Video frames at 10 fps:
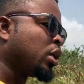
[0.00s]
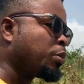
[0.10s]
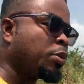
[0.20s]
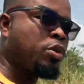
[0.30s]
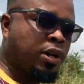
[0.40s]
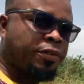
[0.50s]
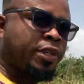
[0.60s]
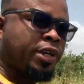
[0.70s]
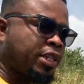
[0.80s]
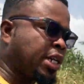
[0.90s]
People have
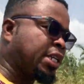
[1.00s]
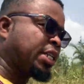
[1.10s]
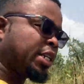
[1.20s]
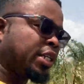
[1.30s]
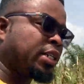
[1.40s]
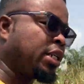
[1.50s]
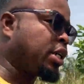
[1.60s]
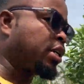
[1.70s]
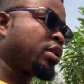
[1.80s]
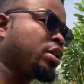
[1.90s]
started their digging, they
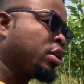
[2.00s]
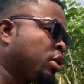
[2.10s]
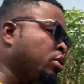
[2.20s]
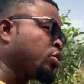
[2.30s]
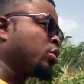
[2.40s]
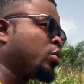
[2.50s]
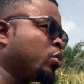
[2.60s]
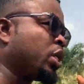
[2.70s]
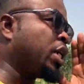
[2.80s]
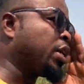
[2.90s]
are doing
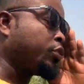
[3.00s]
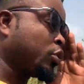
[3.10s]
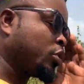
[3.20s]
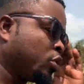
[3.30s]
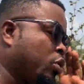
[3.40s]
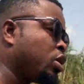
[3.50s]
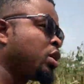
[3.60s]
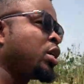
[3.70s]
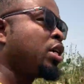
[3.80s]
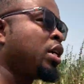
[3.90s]
what they have to do.
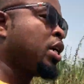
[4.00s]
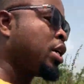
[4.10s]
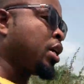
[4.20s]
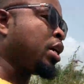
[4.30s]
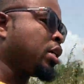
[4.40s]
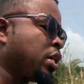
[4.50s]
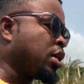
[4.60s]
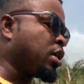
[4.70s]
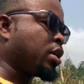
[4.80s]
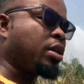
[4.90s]
And
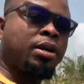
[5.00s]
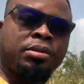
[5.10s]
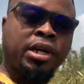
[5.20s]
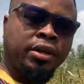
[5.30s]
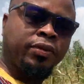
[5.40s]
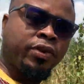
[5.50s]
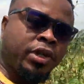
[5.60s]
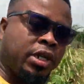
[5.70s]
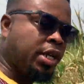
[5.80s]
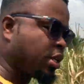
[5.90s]
I'm done for the
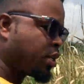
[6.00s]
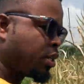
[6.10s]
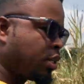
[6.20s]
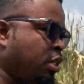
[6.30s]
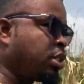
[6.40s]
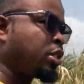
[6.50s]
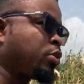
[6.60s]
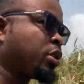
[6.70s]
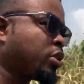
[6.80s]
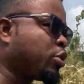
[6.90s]
day. Just
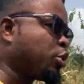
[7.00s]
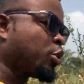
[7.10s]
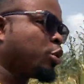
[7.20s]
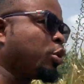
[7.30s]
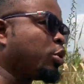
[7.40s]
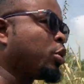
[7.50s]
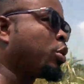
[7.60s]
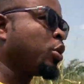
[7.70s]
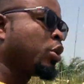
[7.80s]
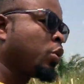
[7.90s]
wanted to show you
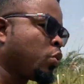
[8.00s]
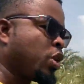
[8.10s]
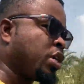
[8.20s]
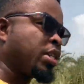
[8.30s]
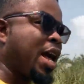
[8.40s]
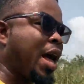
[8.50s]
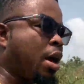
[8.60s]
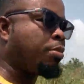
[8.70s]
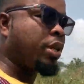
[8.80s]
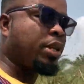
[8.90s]
what is
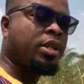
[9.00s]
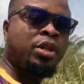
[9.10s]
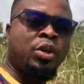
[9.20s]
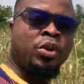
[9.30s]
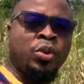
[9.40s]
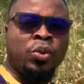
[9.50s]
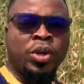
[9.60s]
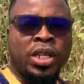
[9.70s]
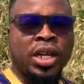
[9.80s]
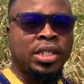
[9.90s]
happening
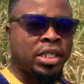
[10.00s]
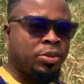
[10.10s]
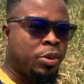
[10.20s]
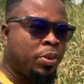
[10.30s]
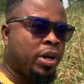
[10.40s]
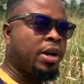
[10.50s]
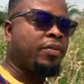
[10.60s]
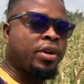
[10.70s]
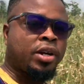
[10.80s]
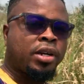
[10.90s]
with the Asebu
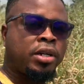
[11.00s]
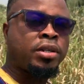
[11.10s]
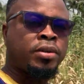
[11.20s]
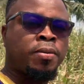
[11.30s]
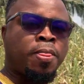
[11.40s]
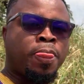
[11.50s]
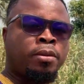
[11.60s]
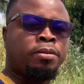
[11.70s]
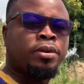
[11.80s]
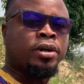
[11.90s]
Pan-African
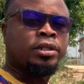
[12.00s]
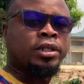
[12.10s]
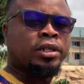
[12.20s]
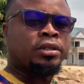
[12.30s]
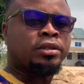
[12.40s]
project.